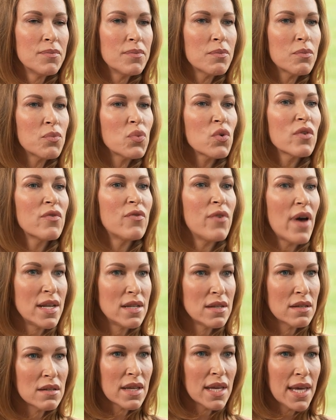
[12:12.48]

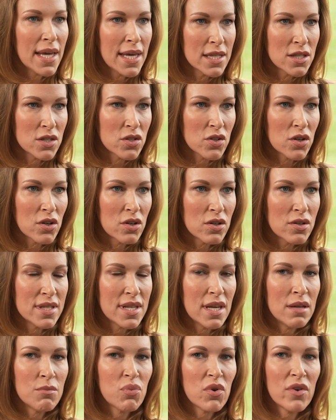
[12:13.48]
prevent cancers
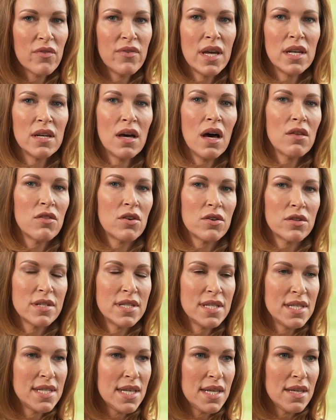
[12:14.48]
and prevent other
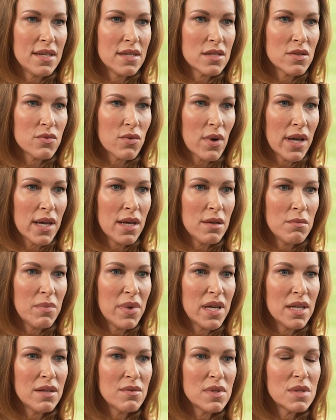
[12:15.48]
disease, right?
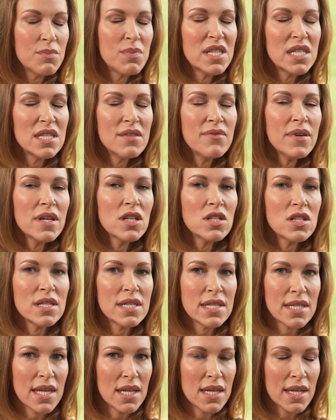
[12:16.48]
But specific to
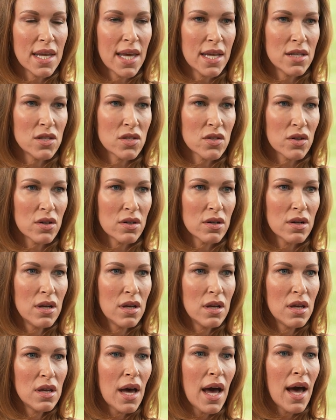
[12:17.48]
skin cancer,
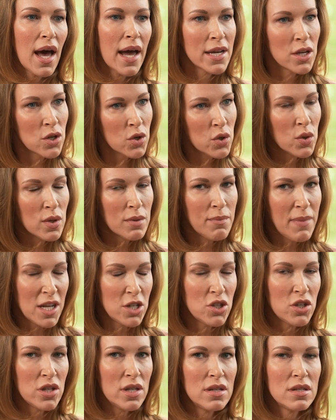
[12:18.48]
I know you had
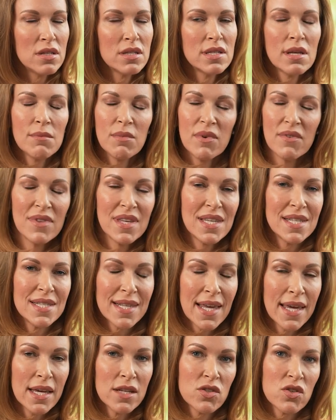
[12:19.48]
mentioned some of these
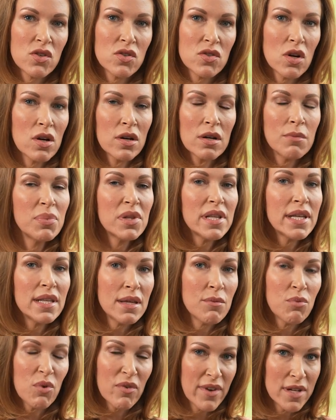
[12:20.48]
cancers are completely
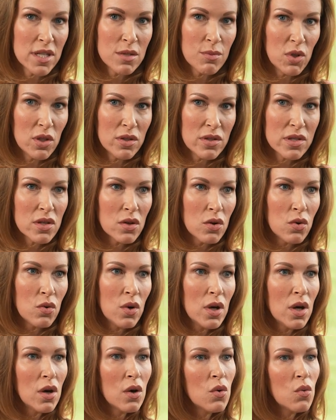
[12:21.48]
preventable. So
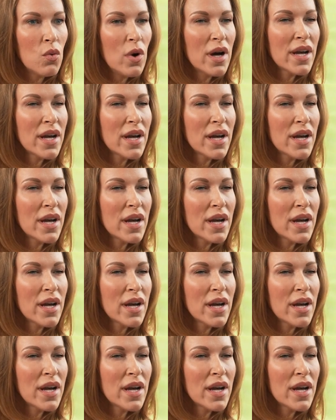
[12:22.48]
what